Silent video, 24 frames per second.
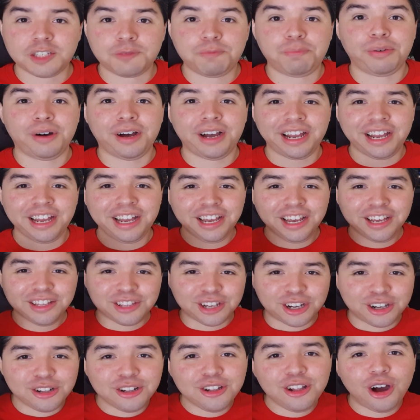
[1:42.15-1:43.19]
but the
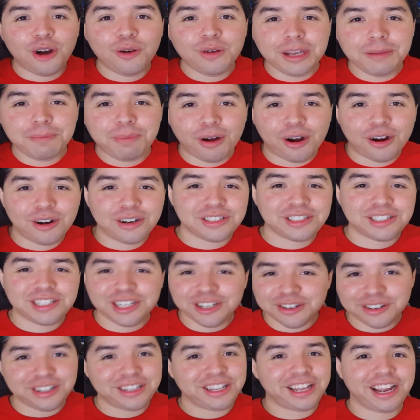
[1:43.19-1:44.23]
glowy parts
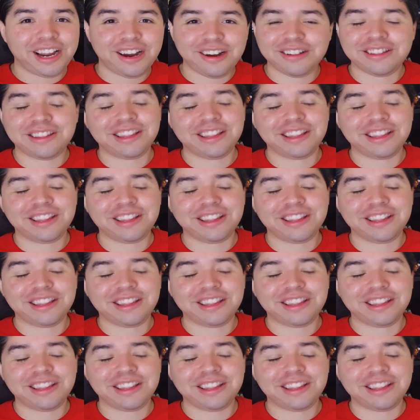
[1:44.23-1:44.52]
here and there,